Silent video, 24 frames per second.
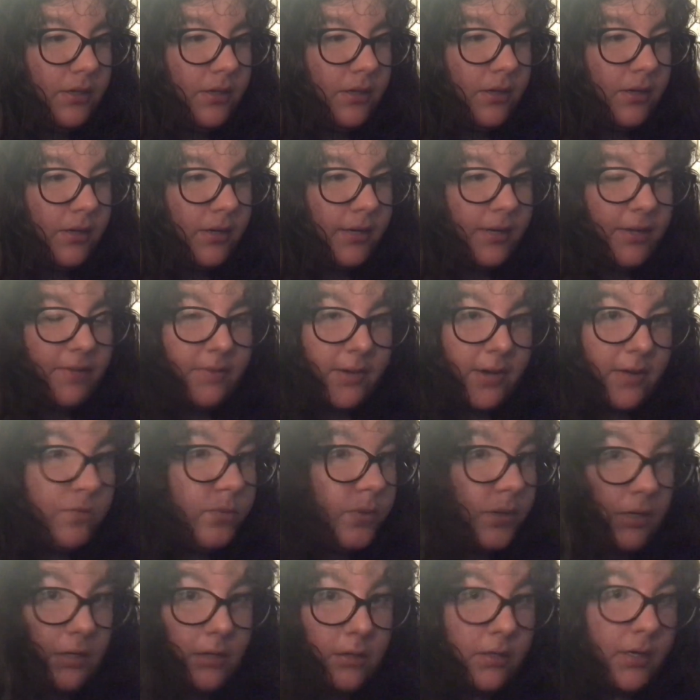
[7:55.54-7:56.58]
and I've
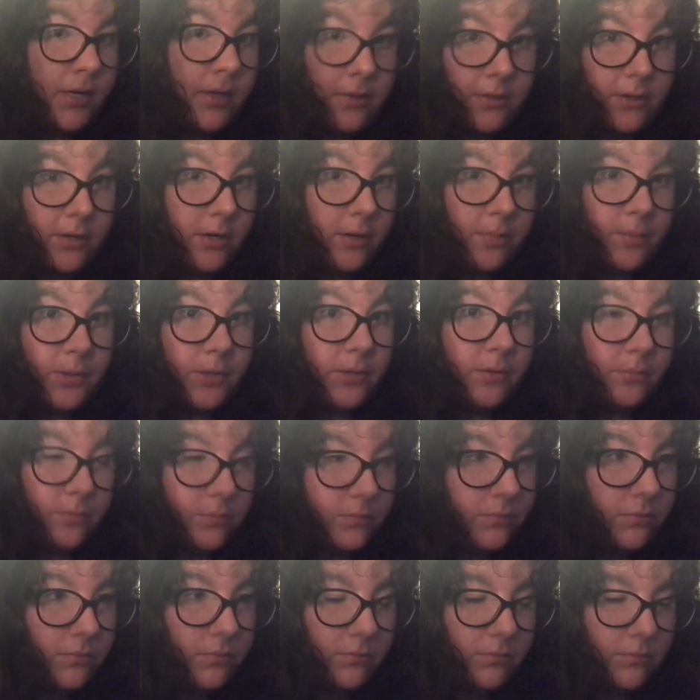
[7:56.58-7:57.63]
been in and out of therapy
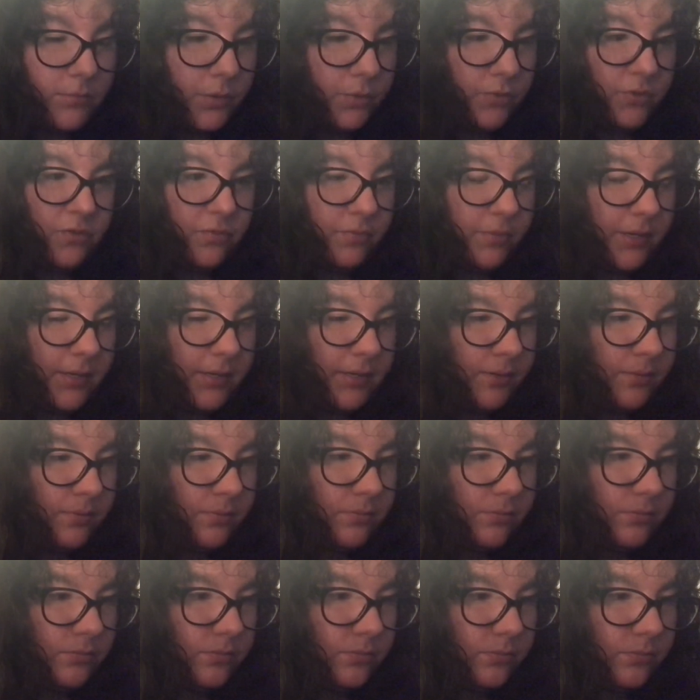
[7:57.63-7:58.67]
most of my
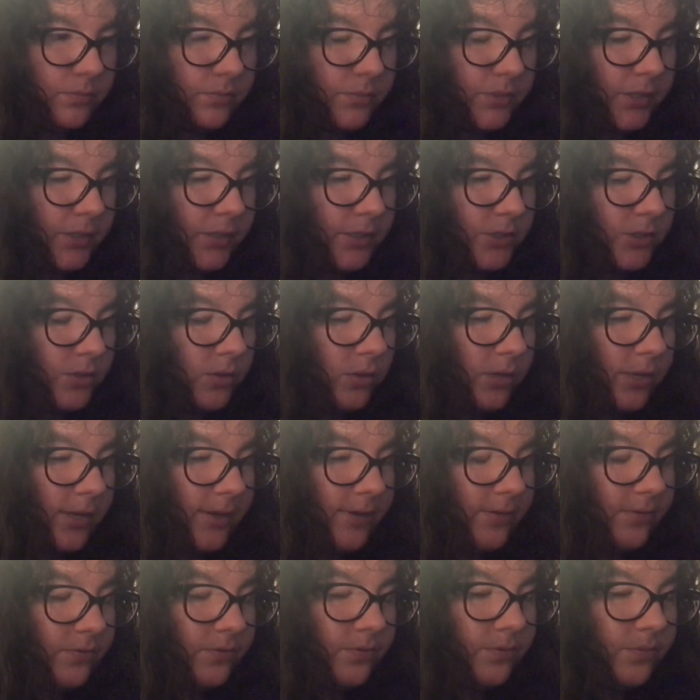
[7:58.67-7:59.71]
young adult
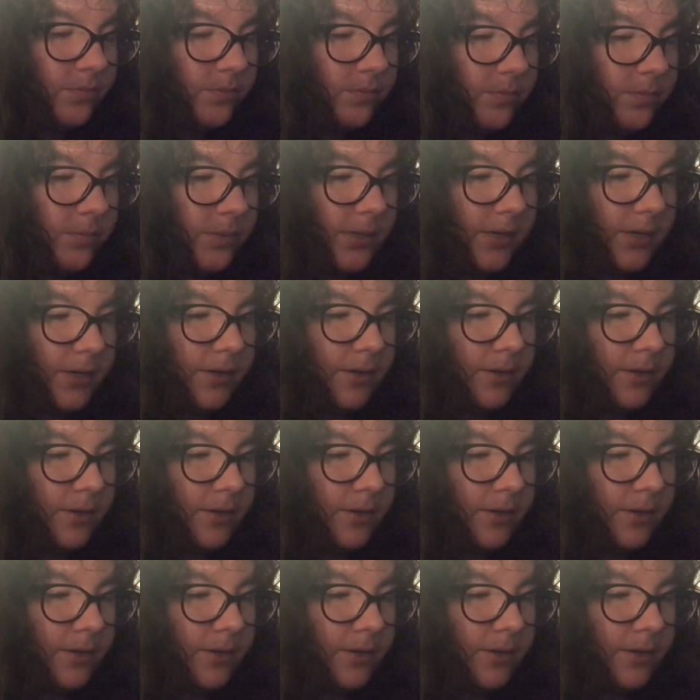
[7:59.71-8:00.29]
life. But